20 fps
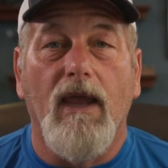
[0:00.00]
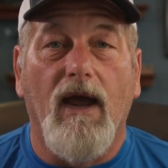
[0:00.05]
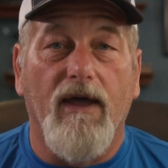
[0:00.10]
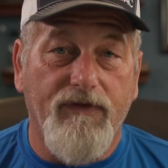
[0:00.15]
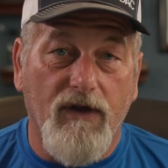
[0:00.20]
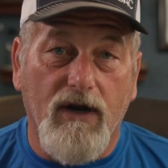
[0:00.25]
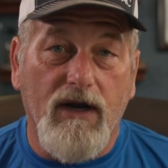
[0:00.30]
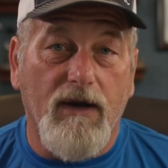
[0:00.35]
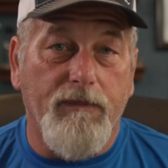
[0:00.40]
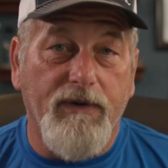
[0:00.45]
I
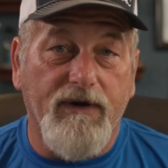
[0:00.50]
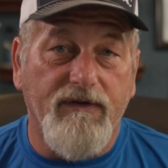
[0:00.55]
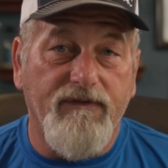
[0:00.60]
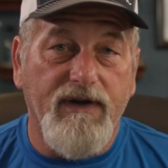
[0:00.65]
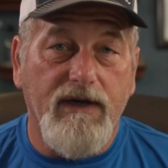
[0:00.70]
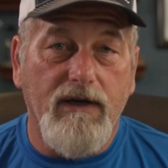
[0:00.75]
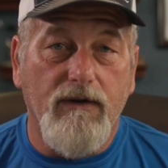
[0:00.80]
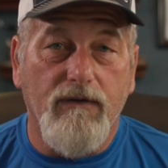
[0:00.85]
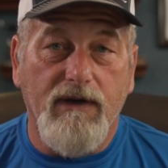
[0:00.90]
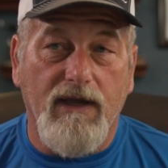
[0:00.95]
thought I'd put a
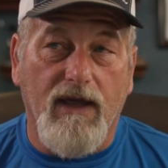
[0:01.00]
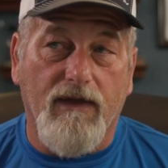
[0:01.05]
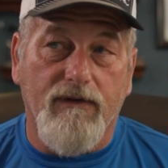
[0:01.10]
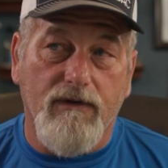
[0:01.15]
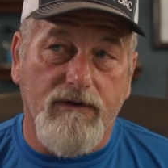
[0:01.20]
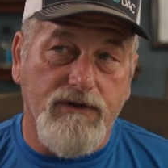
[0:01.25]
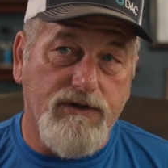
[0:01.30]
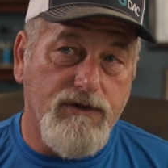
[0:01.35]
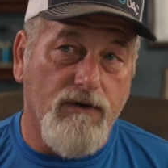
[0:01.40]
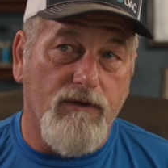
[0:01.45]
video
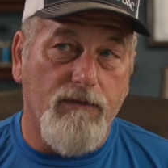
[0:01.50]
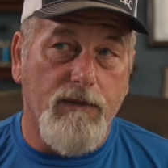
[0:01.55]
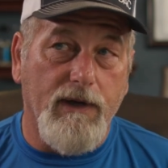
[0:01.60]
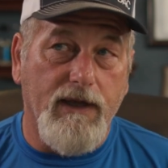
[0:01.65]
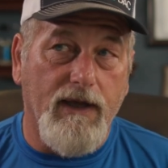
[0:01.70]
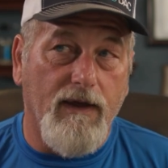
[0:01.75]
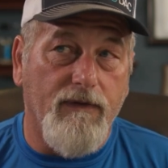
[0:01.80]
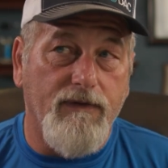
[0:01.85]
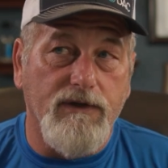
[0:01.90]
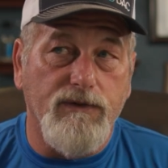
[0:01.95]
together to show
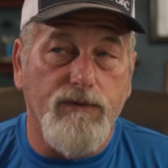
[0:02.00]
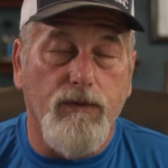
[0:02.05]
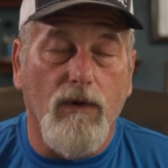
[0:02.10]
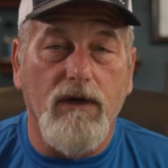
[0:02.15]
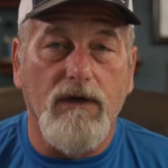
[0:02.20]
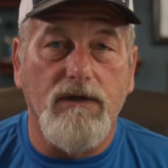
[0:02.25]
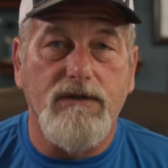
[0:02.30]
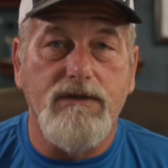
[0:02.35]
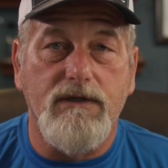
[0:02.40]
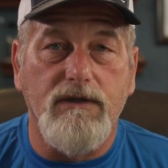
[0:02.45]
everybody how this
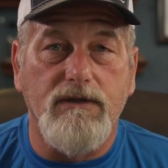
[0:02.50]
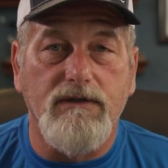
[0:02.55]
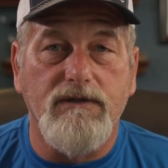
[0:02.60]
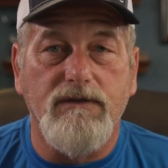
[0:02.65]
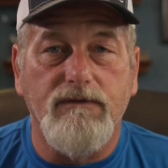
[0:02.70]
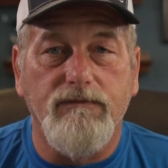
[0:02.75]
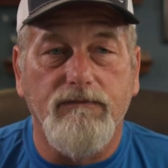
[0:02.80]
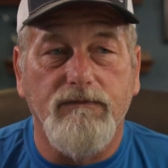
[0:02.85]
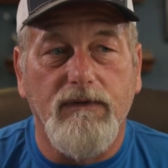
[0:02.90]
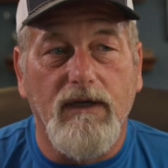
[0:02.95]
works
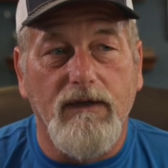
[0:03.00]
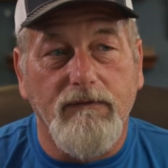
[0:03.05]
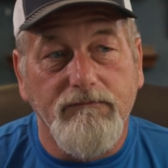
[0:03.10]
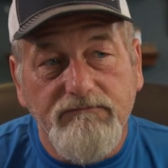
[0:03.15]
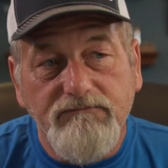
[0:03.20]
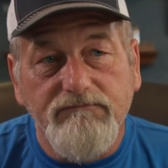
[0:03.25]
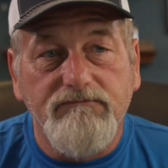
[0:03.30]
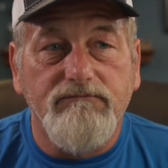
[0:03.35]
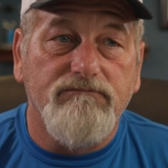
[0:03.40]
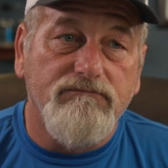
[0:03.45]
because
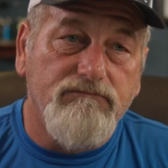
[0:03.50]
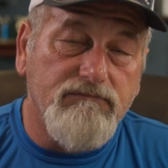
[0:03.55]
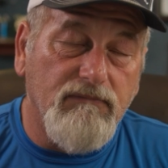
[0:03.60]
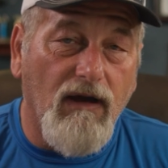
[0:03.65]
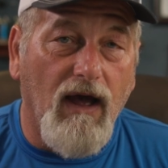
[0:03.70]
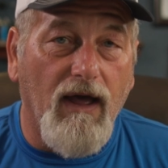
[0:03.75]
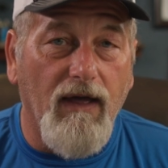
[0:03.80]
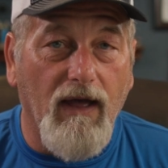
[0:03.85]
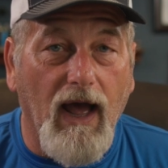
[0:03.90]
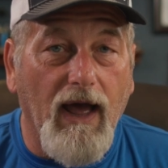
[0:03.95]

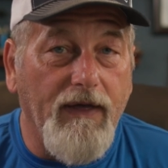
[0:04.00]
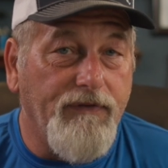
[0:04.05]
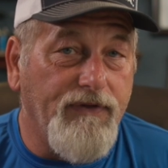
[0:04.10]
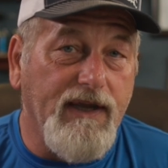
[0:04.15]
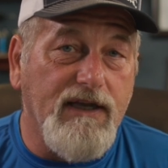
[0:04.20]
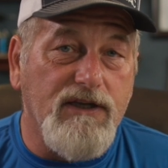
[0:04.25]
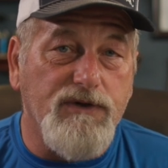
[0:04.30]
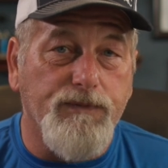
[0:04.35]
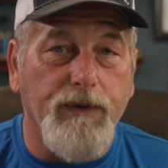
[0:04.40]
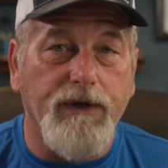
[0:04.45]
I, I,
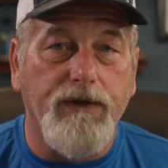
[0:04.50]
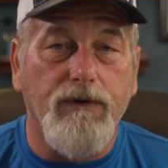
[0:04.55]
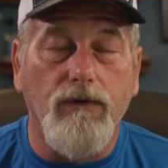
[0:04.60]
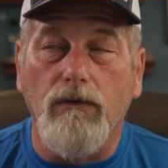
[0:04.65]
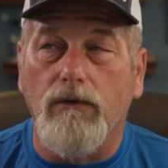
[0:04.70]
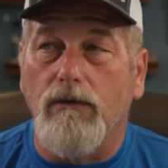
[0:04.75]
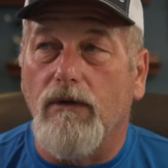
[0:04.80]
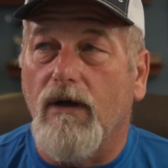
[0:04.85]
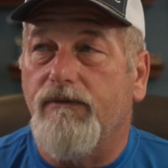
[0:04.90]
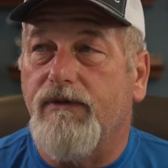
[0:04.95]
think it's pretty
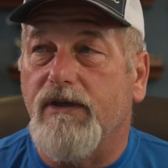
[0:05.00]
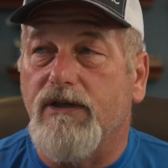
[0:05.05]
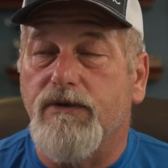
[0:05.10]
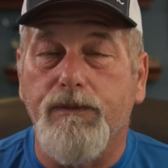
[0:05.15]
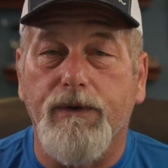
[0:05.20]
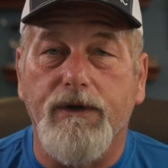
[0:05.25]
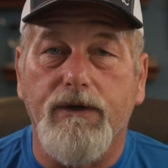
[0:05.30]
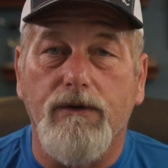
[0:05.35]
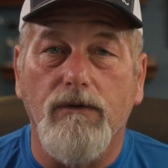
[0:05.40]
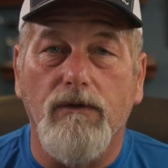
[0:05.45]
cool. I think it's
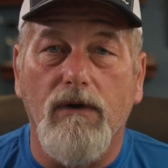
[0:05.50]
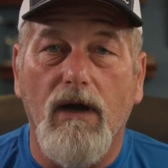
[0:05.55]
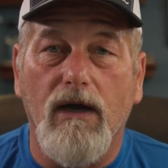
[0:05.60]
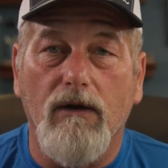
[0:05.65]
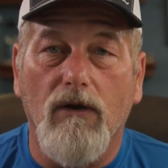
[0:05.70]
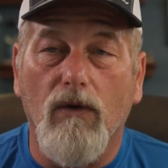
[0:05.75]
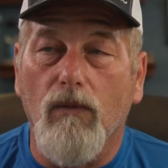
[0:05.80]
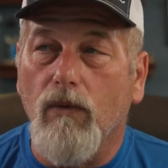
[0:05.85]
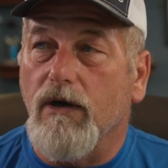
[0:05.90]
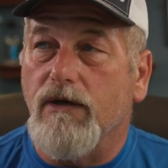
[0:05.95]
pretty cool how
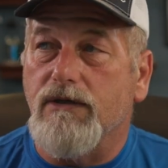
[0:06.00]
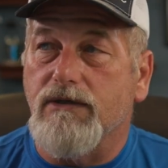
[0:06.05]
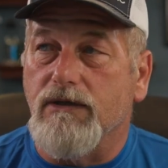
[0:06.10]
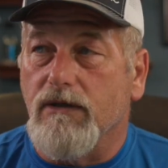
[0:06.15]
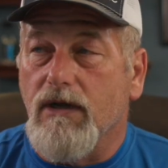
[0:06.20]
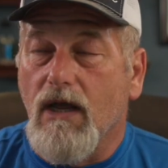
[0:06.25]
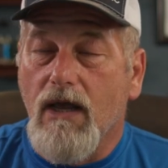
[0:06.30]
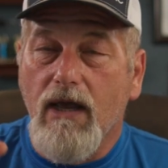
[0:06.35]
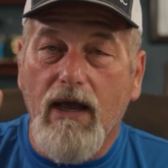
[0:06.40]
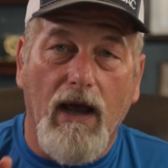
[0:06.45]
it all works
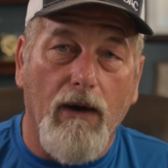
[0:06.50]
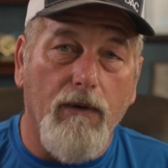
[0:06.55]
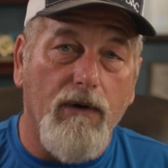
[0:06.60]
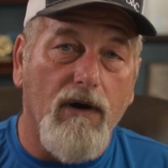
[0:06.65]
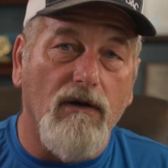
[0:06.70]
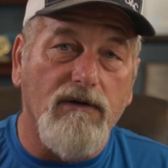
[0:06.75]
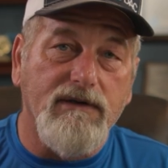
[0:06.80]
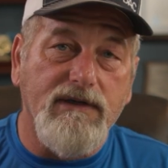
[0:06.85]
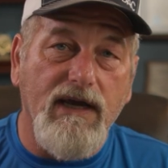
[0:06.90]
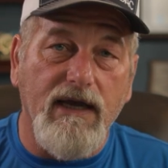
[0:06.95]
and how
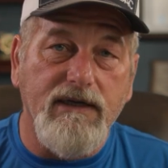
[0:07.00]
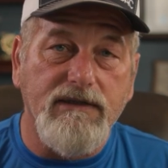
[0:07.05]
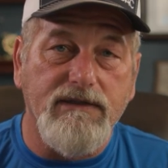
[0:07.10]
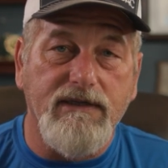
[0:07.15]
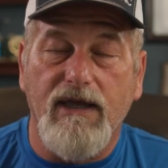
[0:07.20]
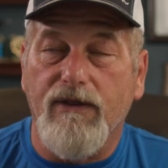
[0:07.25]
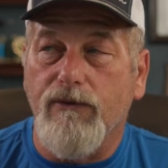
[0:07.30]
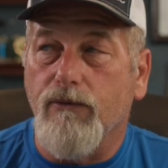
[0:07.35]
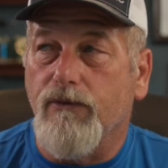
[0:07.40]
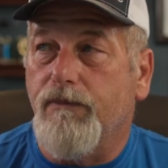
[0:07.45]
it all ties
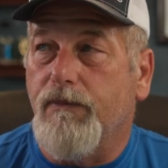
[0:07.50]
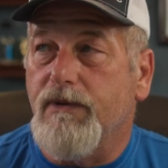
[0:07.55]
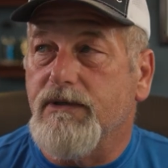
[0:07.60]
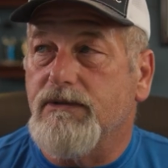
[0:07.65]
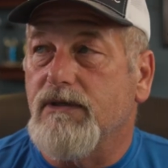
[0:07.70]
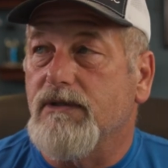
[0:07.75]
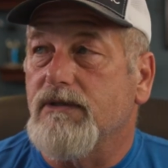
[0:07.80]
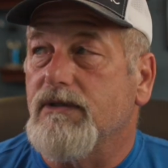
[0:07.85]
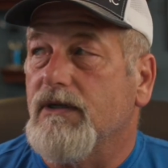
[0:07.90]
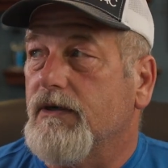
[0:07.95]
together with
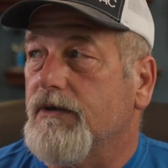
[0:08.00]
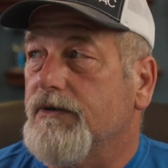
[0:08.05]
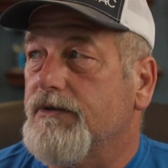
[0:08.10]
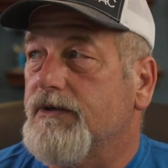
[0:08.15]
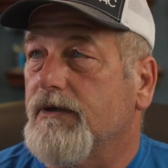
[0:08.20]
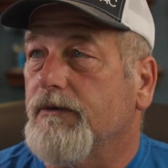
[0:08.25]
Business Center.